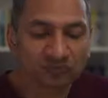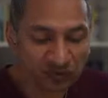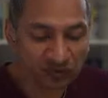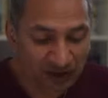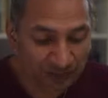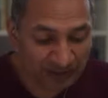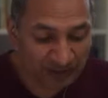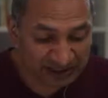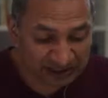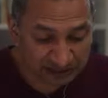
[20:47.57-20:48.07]

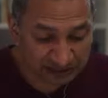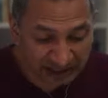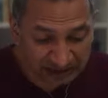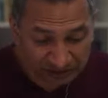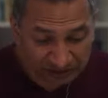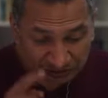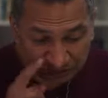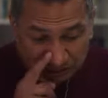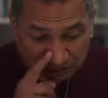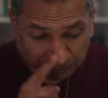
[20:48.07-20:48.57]
The best
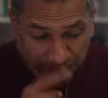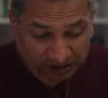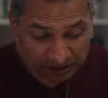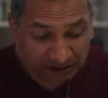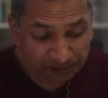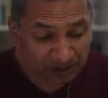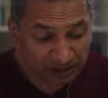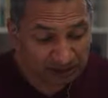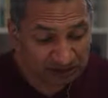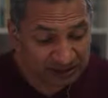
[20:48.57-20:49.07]
part of £2
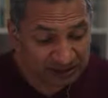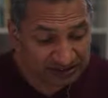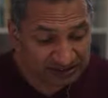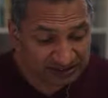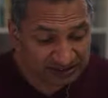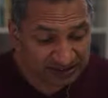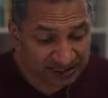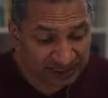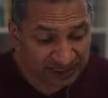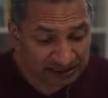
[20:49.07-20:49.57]
million. That's
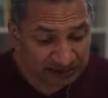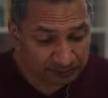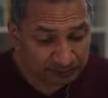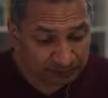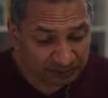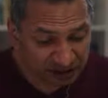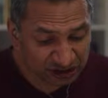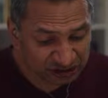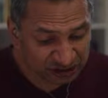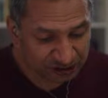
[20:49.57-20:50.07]
an
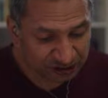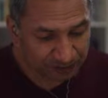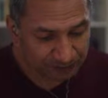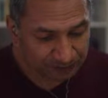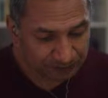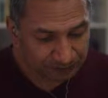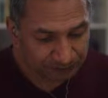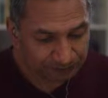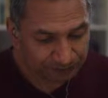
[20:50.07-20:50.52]
admission.